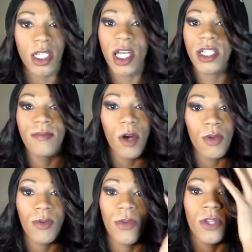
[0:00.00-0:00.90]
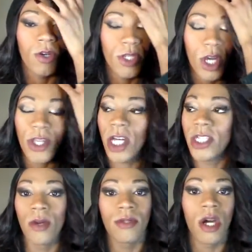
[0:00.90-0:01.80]
Yes, I smoke. For those of y'all
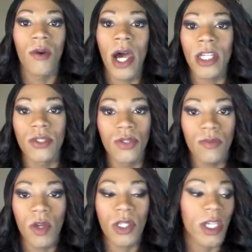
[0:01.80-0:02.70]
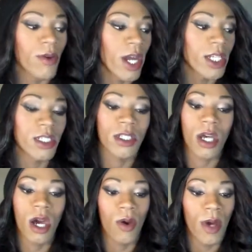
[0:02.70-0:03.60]
that don't know, I do smoke
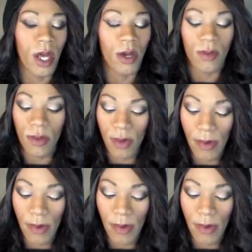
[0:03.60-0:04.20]
cigarettes. Oh, well.